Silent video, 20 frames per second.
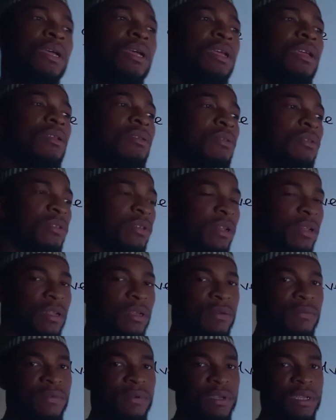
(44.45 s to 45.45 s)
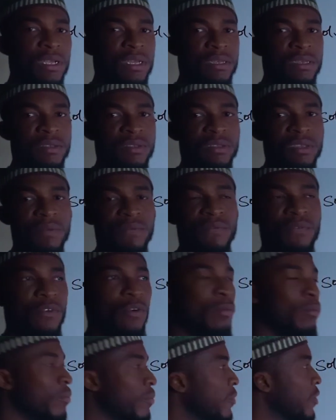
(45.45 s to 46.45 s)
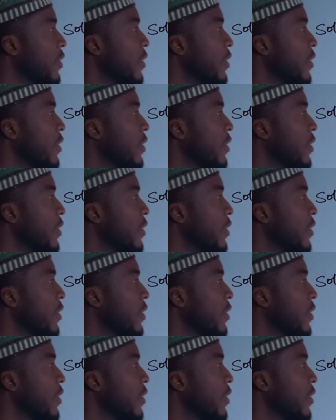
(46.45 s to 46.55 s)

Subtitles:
into slope-intercept form.